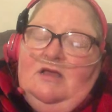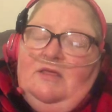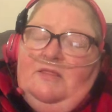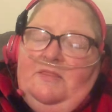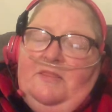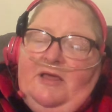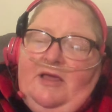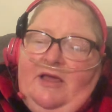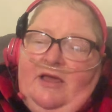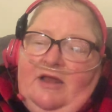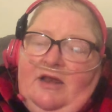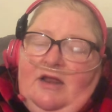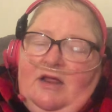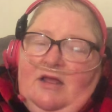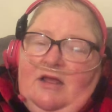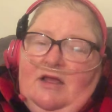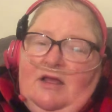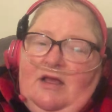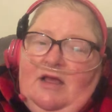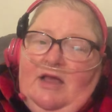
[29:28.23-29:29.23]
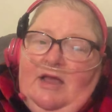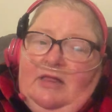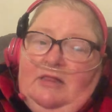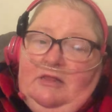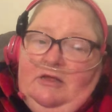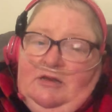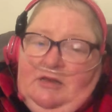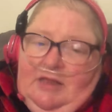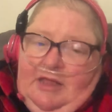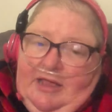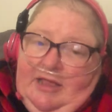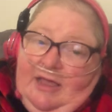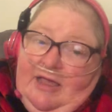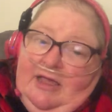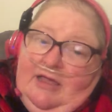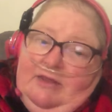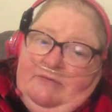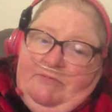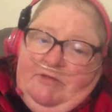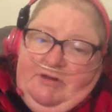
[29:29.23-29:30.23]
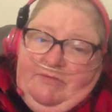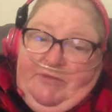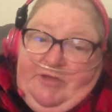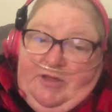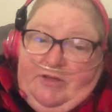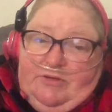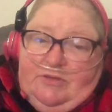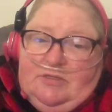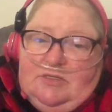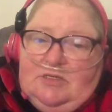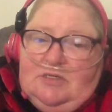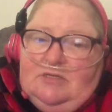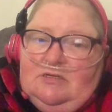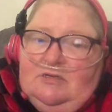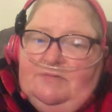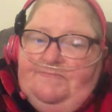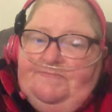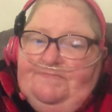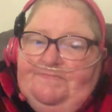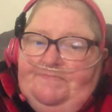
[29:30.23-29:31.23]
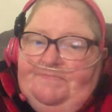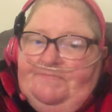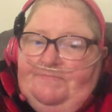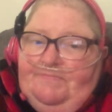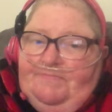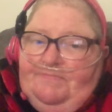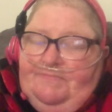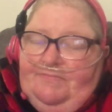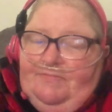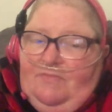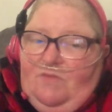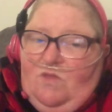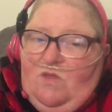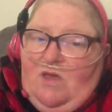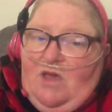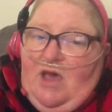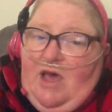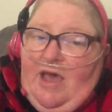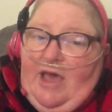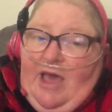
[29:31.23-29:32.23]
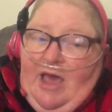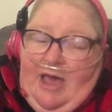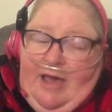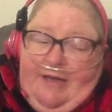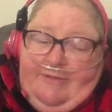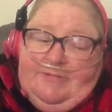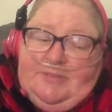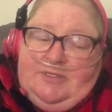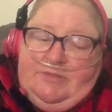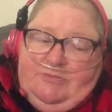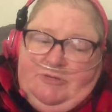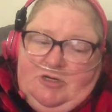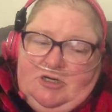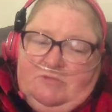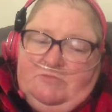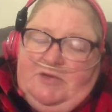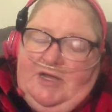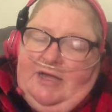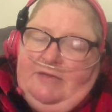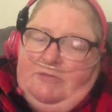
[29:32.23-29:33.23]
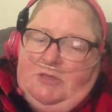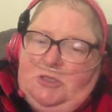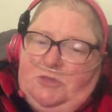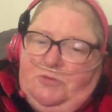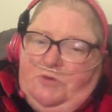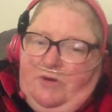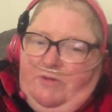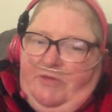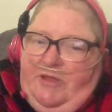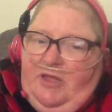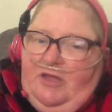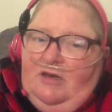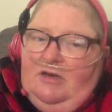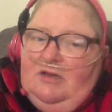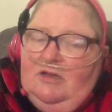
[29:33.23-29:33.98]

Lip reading: that I looked like I had been abused. I have some nerve damage from it.